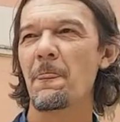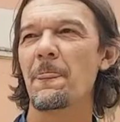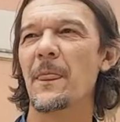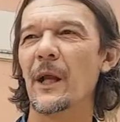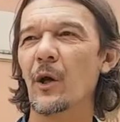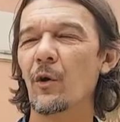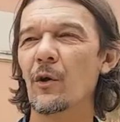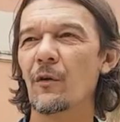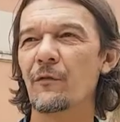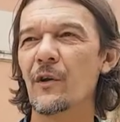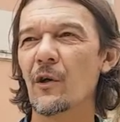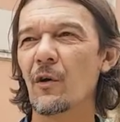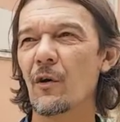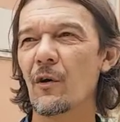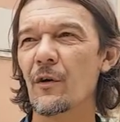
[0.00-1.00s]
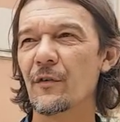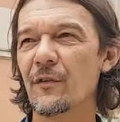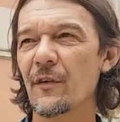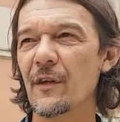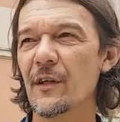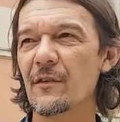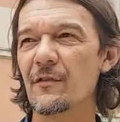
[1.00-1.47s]
The goal of the
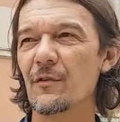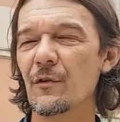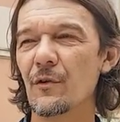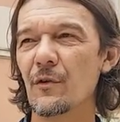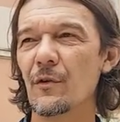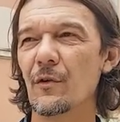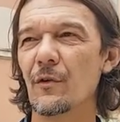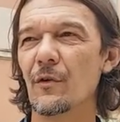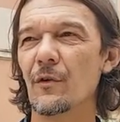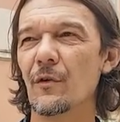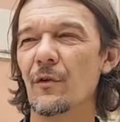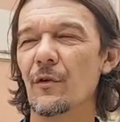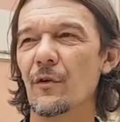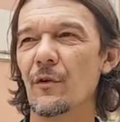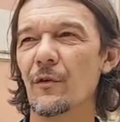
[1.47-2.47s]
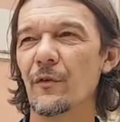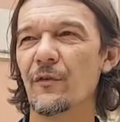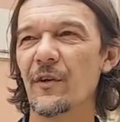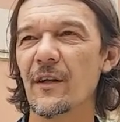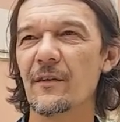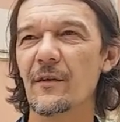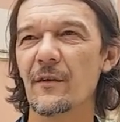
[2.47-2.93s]
course is to uh,
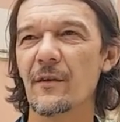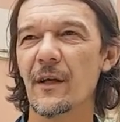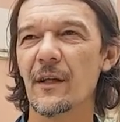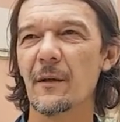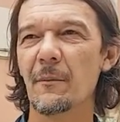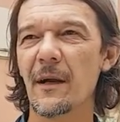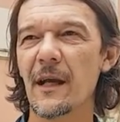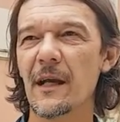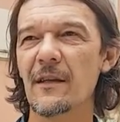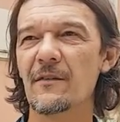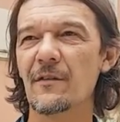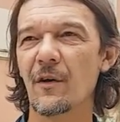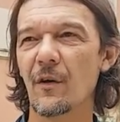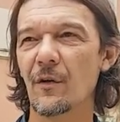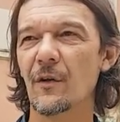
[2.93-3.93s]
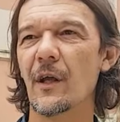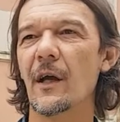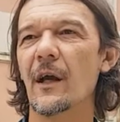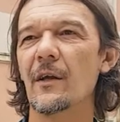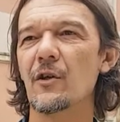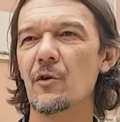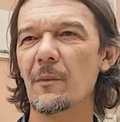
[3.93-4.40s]
center the debates on
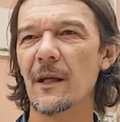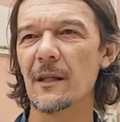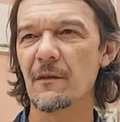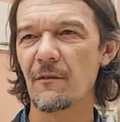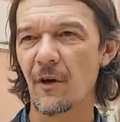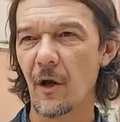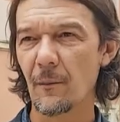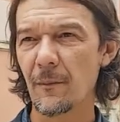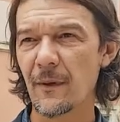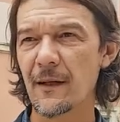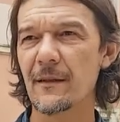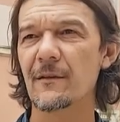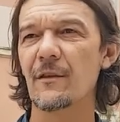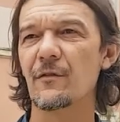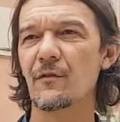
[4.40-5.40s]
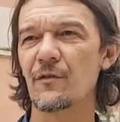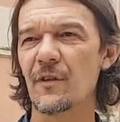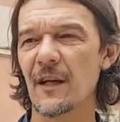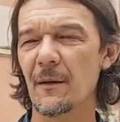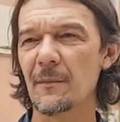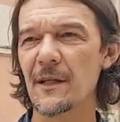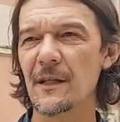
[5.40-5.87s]
uh, human development,
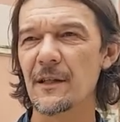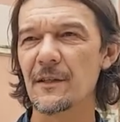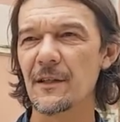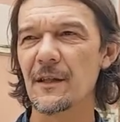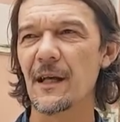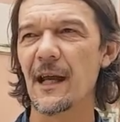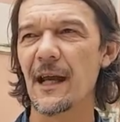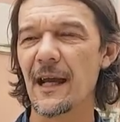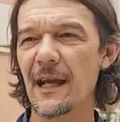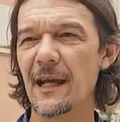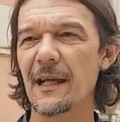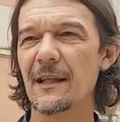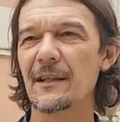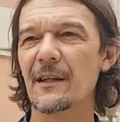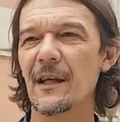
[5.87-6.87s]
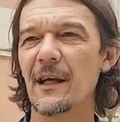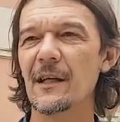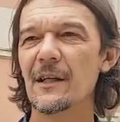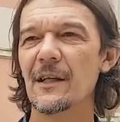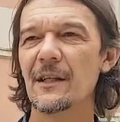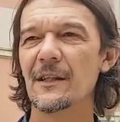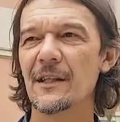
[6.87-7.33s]
sustainability and uh,
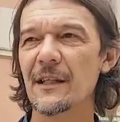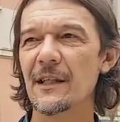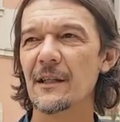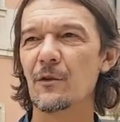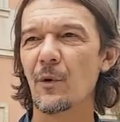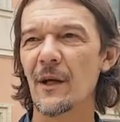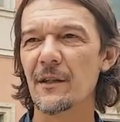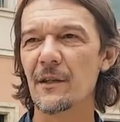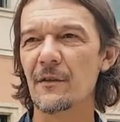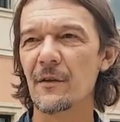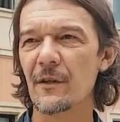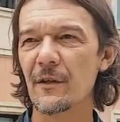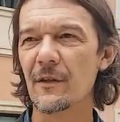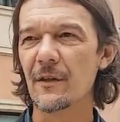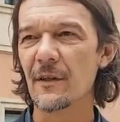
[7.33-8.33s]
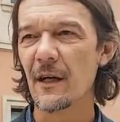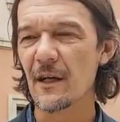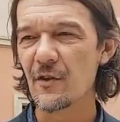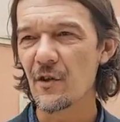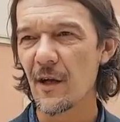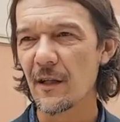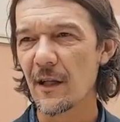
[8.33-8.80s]
the 2030
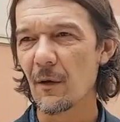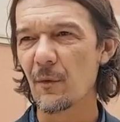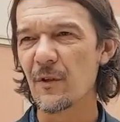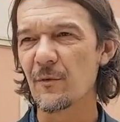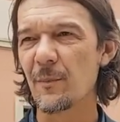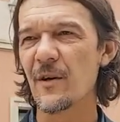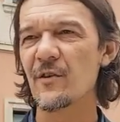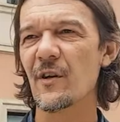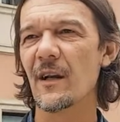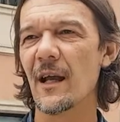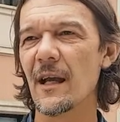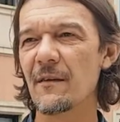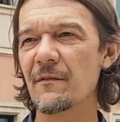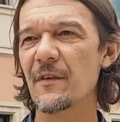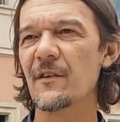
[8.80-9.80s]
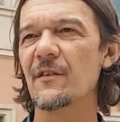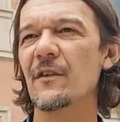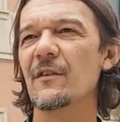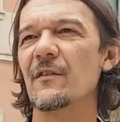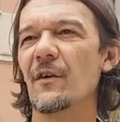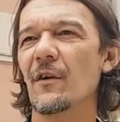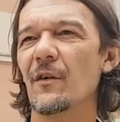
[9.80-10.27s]
agenda with special
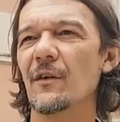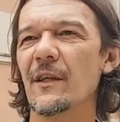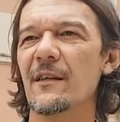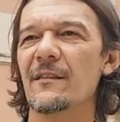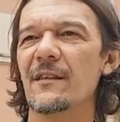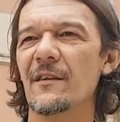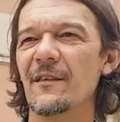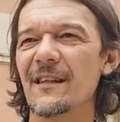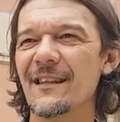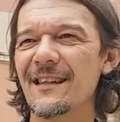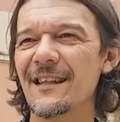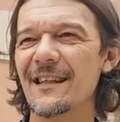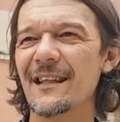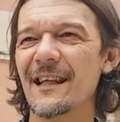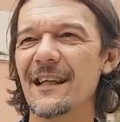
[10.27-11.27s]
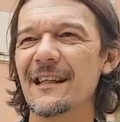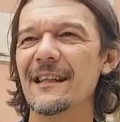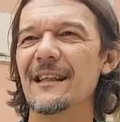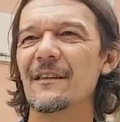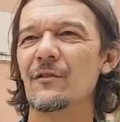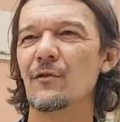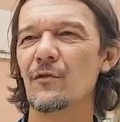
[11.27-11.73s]
emphasis on the 17
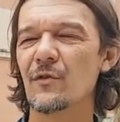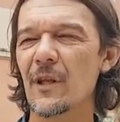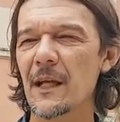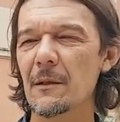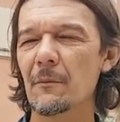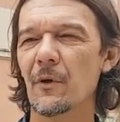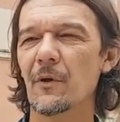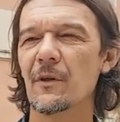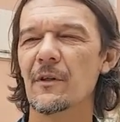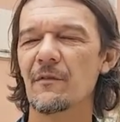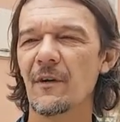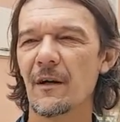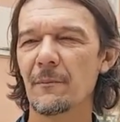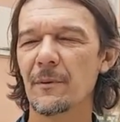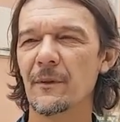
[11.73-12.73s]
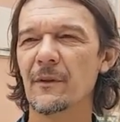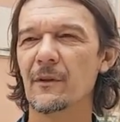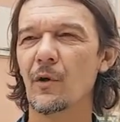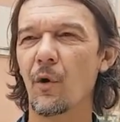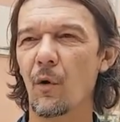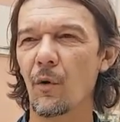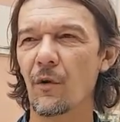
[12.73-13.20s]
sustainable
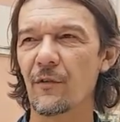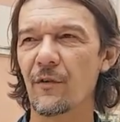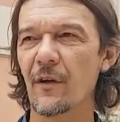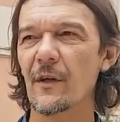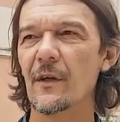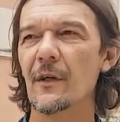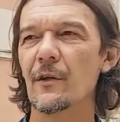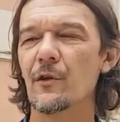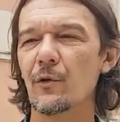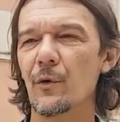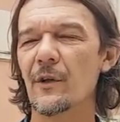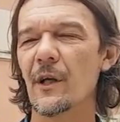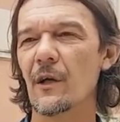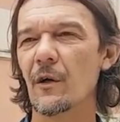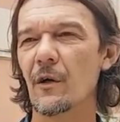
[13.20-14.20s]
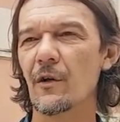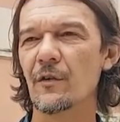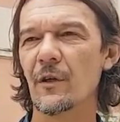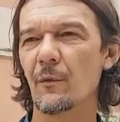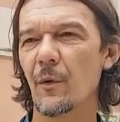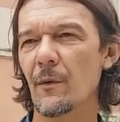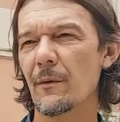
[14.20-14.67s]
development goals. During the
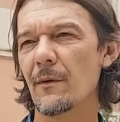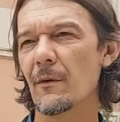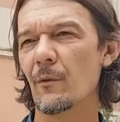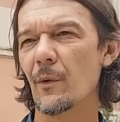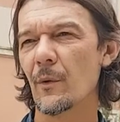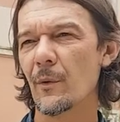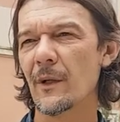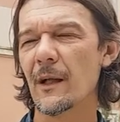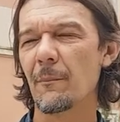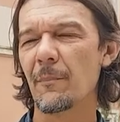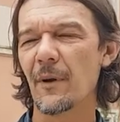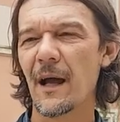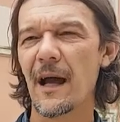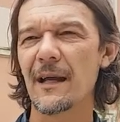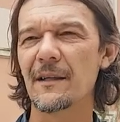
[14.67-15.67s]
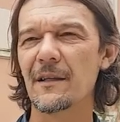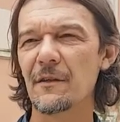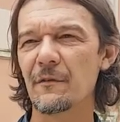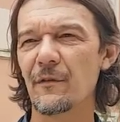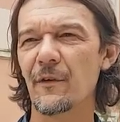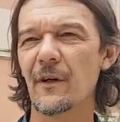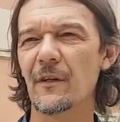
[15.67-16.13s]
course we, we will apply
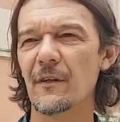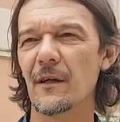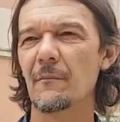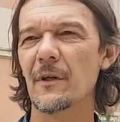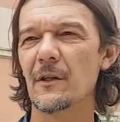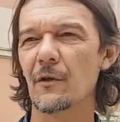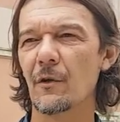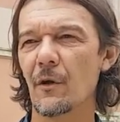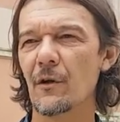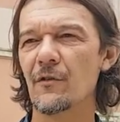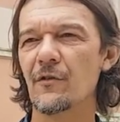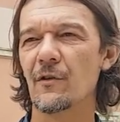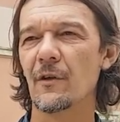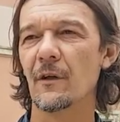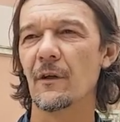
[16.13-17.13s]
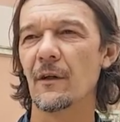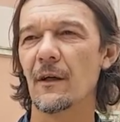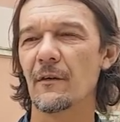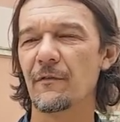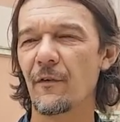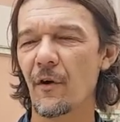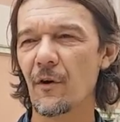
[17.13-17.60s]
different
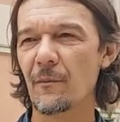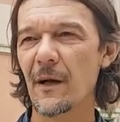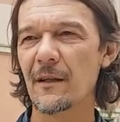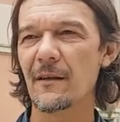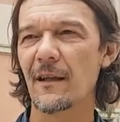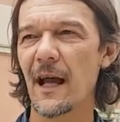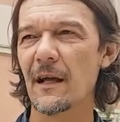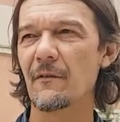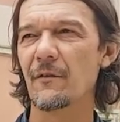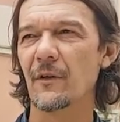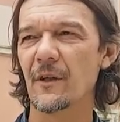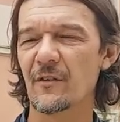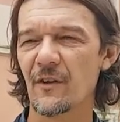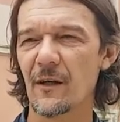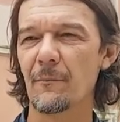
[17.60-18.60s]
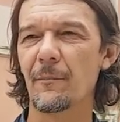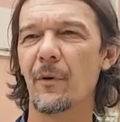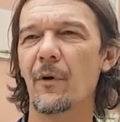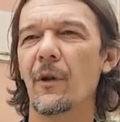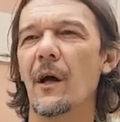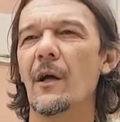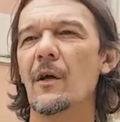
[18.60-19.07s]
methodological format like for
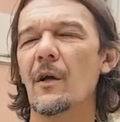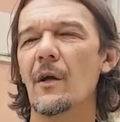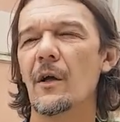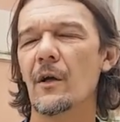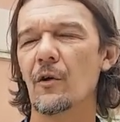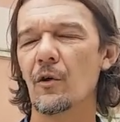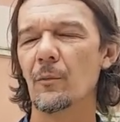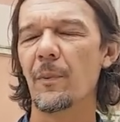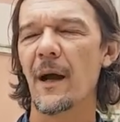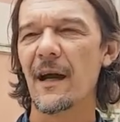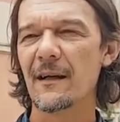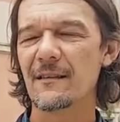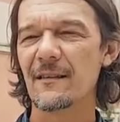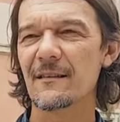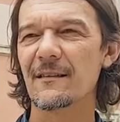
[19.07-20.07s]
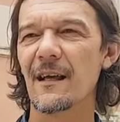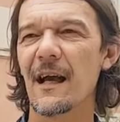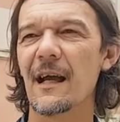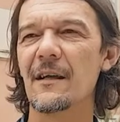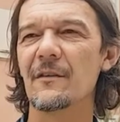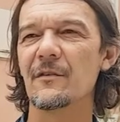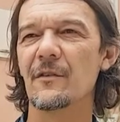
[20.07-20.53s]
example group
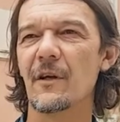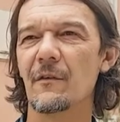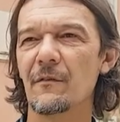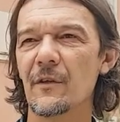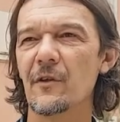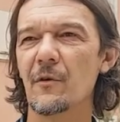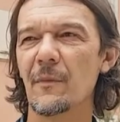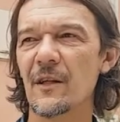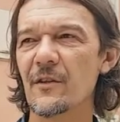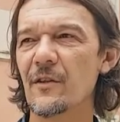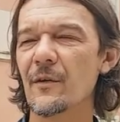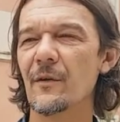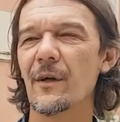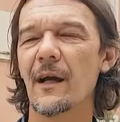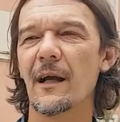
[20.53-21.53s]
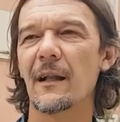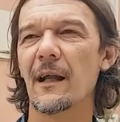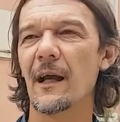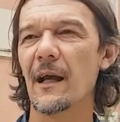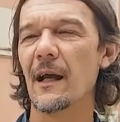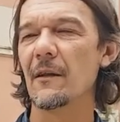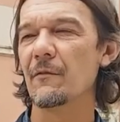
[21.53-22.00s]
exercise, uh, video material
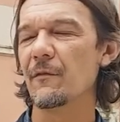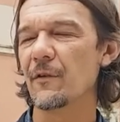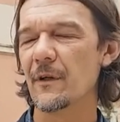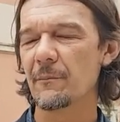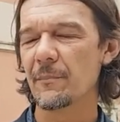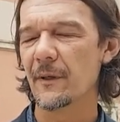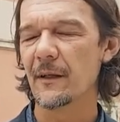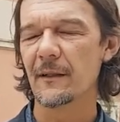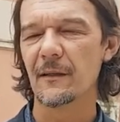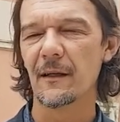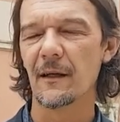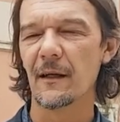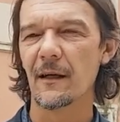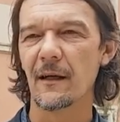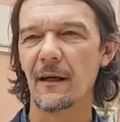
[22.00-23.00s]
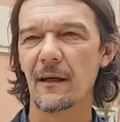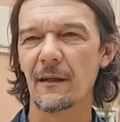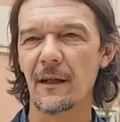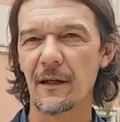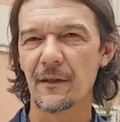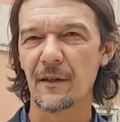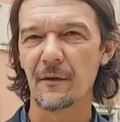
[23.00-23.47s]
and flipped uh, uh,
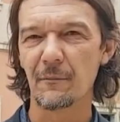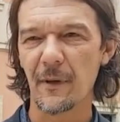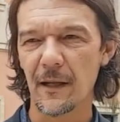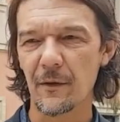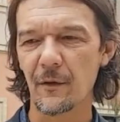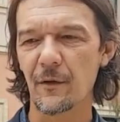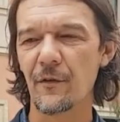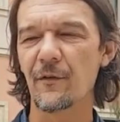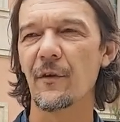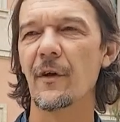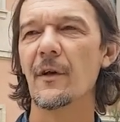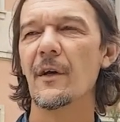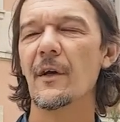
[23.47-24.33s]
learning methods.